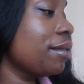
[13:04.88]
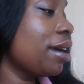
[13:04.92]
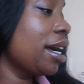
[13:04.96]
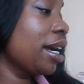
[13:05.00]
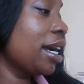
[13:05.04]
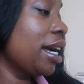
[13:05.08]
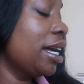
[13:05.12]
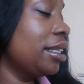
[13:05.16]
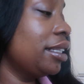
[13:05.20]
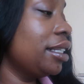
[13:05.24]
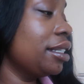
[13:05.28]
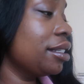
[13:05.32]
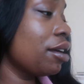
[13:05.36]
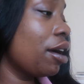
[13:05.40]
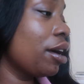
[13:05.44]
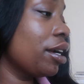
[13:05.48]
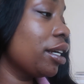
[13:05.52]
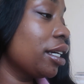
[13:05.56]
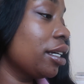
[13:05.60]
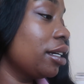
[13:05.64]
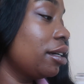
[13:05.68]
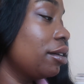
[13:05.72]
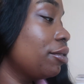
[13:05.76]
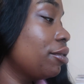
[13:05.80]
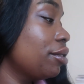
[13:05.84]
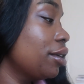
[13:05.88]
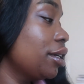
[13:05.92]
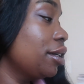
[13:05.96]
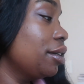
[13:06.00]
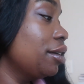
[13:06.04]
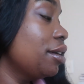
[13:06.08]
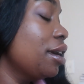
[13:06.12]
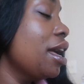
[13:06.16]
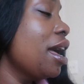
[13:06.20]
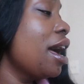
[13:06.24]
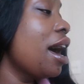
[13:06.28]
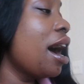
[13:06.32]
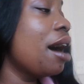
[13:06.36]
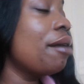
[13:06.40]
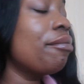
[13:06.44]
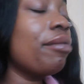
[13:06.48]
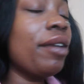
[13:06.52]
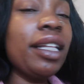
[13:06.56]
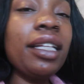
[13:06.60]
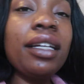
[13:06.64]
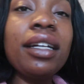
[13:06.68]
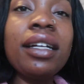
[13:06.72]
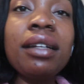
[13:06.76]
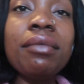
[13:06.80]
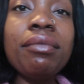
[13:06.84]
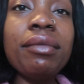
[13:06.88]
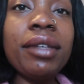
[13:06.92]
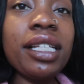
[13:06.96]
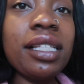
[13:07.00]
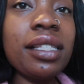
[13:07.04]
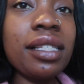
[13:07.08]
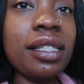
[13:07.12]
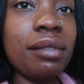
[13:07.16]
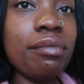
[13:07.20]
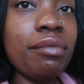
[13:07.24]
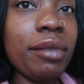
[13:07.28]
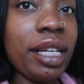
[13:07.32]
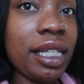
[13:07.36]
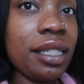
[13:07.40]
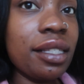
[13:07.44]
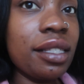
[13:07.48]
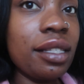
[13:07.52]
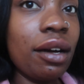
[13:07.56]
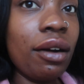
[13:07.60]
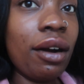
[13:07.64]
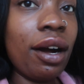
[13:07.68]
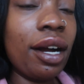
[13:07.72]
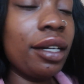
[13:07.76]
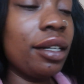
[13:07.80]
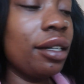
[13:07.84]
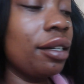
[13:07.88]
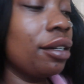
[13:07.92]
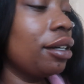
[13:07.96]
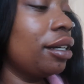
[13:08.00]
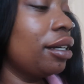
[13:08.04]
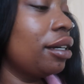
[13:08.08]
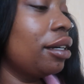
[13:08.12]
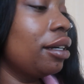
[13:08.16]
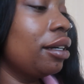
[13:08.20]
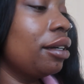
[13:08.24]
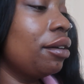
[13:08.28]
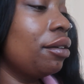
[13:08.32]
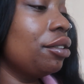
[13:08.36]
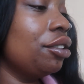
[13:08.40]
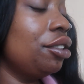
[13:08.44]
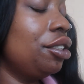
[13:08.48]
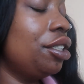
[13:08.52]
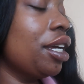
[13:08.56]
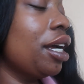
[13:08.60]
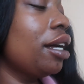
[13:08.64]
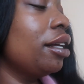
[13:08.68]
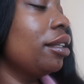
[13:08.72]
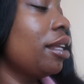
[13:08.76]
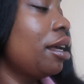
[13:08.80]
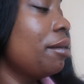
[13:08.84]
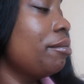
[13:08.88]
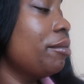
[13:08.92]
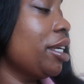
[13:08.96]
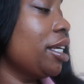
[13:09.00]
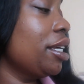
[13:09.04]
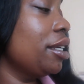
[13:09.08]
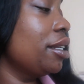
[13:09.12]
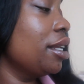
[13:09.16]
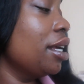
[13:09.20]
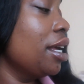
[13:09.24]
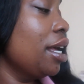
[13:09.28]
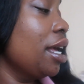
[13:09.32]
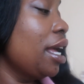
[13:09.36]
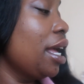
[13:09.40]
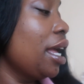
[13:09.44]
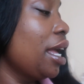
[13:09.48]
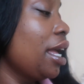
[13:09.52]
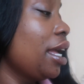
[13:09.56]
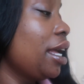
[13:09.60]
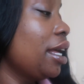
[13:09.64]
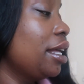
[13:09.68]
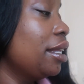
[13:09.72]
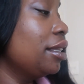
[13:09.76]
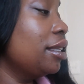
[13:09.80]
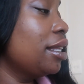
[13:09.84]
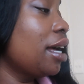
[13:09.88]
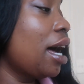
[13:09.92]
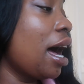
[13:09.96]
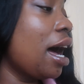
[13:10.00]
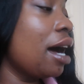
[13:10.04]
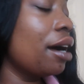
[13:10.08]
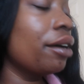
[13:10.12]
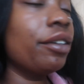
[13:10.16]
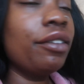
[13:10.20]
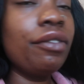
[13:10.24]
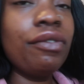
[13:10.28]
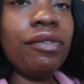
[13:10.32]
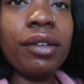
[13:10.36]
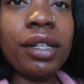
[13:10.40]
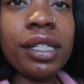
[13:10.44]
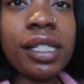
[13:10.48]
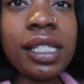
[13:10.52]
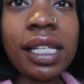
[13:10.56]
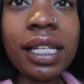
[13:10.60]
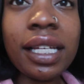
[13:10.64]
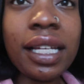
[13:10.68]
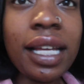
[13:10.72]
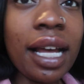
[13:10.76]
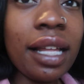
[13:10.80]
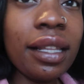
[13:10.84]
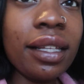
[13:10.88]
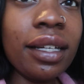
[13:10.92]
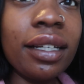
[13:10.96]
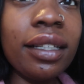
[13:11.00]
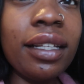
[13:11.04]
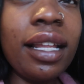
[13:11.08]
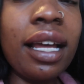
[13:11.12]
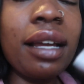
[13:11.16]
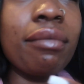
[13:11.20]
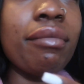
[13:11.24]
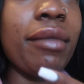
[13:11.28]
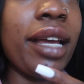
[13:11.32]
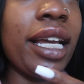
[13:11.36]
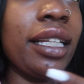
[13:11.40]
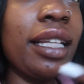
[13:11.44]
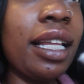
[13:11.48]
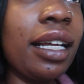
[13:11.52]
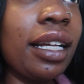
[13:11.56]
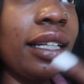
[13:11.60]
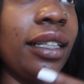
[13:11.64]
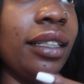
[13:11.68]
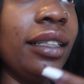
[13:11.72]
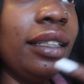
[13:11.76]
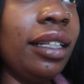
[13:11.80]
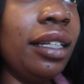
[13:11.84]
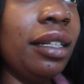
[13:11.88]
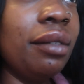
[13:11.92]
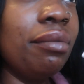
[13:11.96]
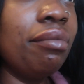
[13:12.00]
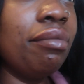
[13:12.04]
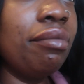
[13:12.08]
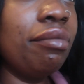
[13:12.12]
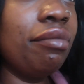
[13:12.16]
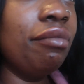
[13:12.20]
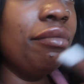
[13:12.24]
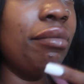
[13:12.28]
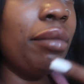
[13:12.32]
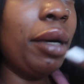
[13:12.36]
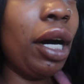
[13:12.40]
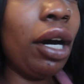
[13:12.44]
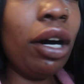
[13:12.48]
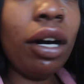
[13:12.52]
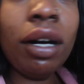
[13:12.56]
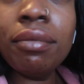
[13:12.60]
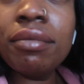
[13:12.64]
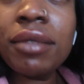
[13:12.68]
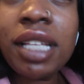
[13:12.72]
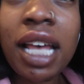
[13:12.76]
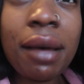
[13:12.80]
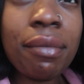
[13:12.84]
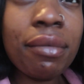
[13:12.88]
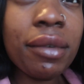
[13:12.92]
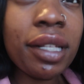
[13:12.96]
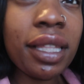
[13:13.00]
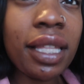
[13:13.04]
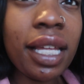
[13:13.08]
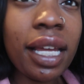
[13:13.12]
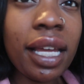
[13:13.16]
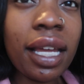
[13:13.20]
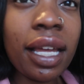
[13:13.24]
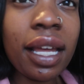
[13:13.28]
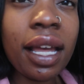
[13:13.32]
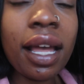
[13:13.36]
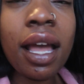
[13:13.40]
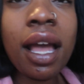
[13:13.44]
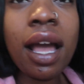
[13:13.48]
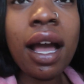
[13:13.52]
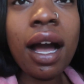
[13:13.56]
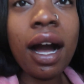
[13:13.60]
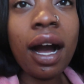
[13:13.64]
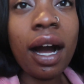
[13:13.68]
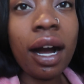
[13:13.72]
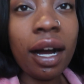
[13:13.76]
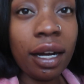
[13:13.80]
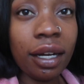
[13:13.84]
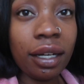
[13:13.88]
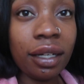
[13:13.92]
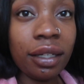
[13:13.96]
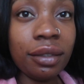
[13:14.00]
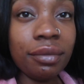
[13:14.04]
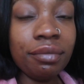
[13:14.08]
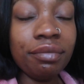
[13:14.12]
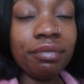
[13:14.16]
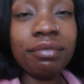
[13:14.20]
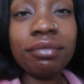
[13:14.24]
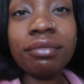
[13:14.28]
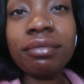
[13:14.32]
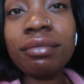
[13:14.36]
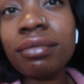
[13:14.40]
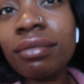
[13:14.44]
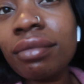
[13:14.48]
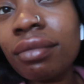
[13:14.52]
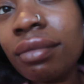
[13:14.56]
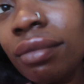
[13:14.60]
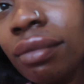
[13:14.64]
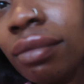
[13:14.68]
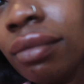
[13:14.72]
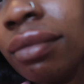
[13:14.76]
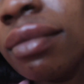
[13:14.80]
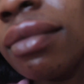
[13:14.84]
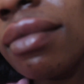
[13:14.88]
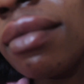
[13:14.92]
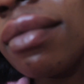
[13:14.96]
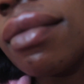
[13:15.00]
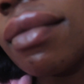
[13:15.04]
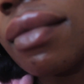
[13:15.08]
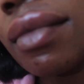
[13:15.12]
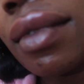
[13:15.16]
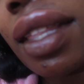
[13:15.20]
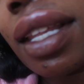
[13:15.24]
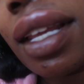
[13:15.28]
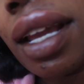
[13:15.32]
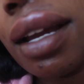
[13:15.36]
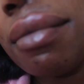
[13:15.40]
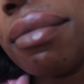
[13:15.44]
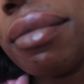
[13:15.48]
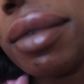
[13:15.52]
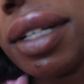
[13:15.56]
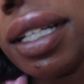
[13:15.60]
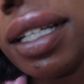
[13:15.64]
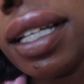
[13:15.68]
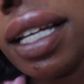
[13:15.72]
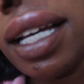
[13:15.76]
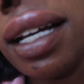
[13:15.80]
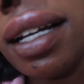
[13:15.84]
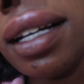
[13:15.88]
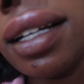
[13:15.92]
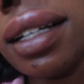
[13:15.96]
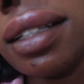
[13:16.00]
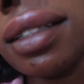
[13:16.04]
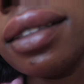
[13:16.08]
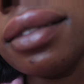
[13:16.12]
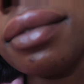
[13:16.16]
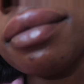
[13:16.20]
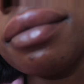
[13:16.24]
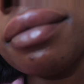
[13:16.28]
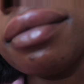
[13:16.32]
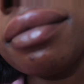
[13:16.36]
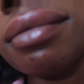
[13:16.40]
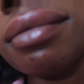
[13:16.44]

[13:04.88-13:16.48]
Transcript: why I got this arnica oil I'm probably gonna mix mix the arnica gel I mean and the aquaphor together and like make like a lip balm type of thing um but yeah